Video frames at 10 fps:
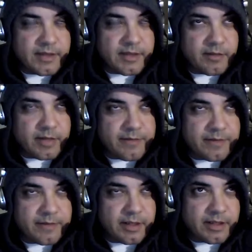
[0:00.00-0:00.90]
the ref
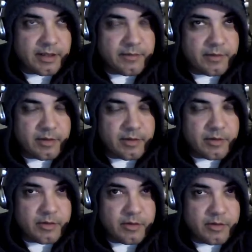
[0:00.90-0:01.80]
uh
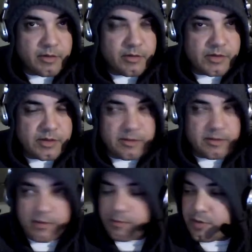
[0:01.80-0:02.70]
who, who was his
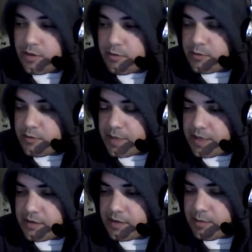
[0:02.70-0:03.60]
opponent was making
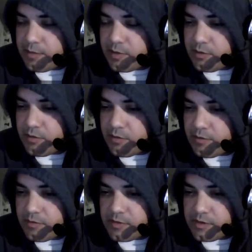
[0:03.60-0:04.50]
his debut what
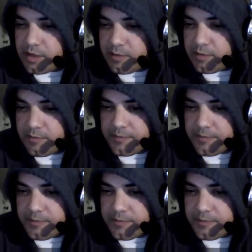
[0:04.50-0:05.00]
was his yeah, name